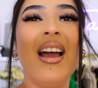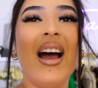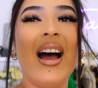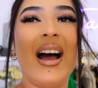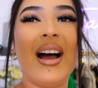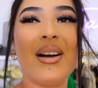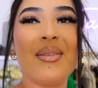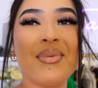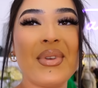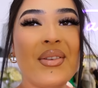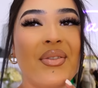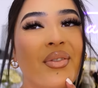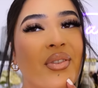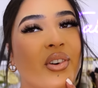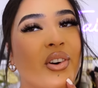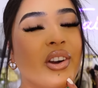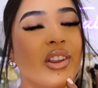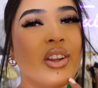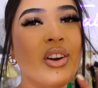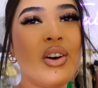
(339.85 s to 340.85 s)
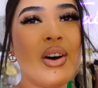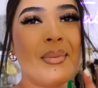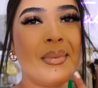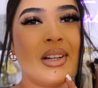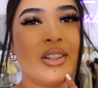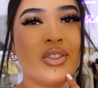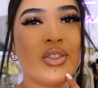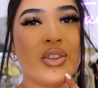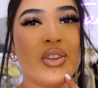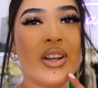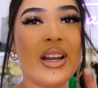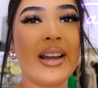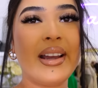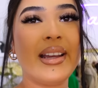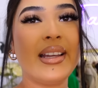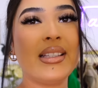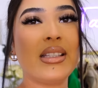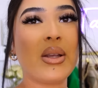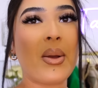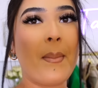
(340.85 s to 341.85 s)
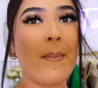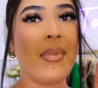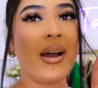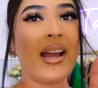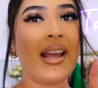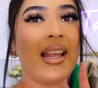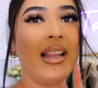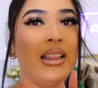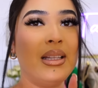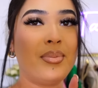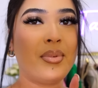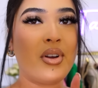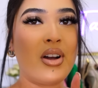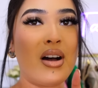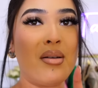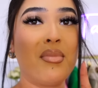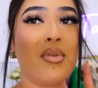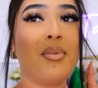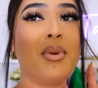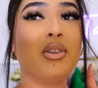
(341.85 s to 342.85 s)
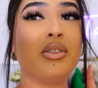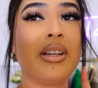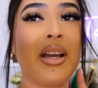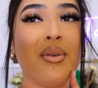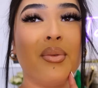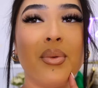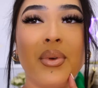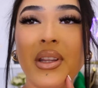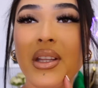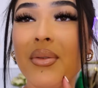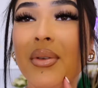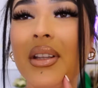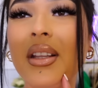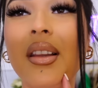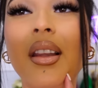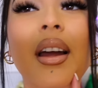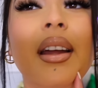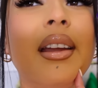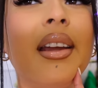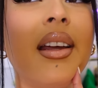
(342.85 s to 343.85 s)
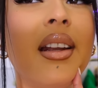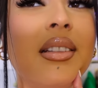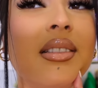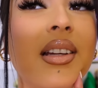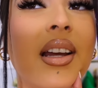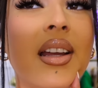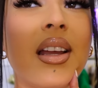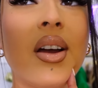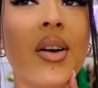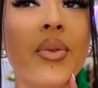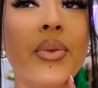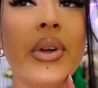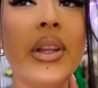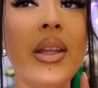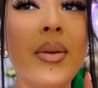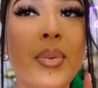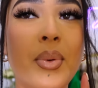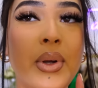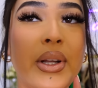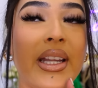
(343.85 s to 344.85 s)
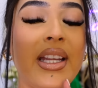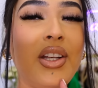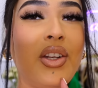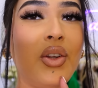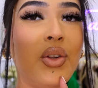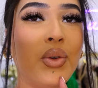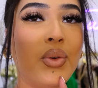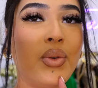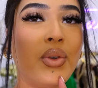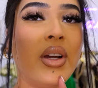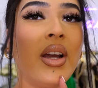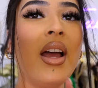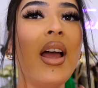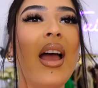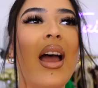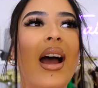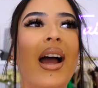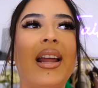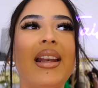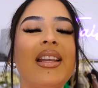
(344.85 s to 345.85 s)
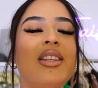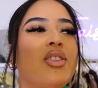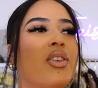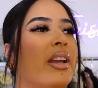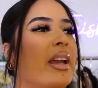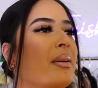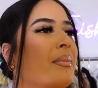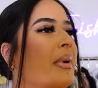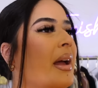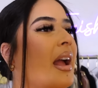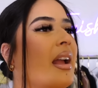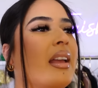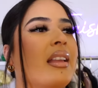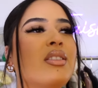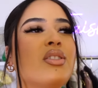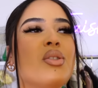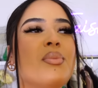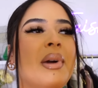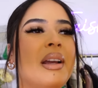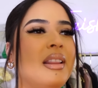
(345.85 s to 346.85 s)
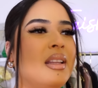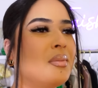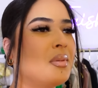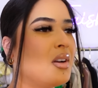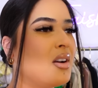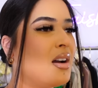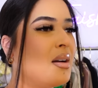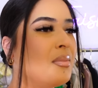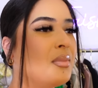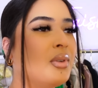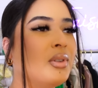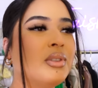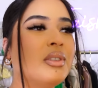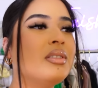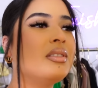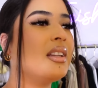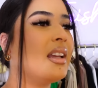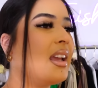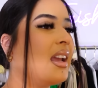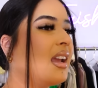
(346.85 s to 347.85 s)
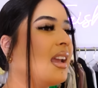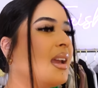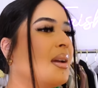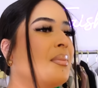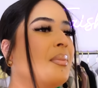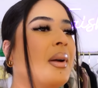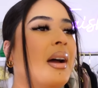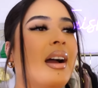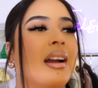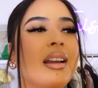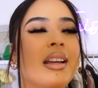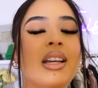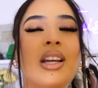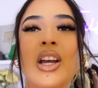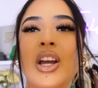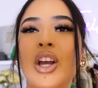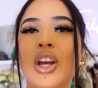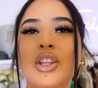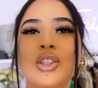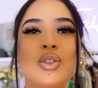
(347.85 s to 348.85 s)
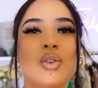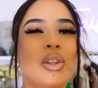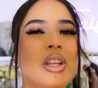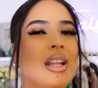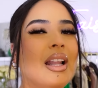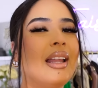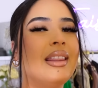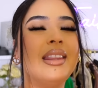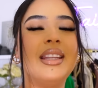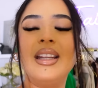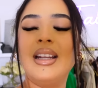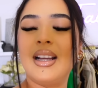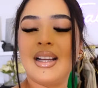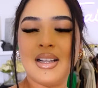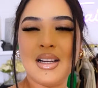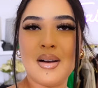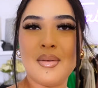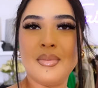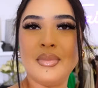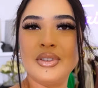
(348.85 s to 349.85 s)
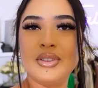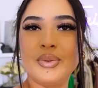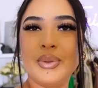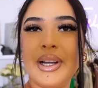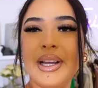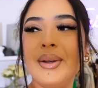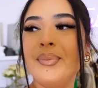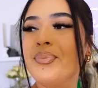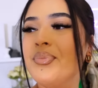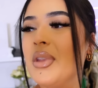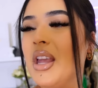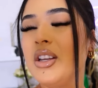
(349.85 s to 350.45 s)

Um, before though, I'm going to show you guys my lip combo because I really, really like it. It's like a really pretty nude. I need to get back into my lip combos and get back to the Latina combos, right?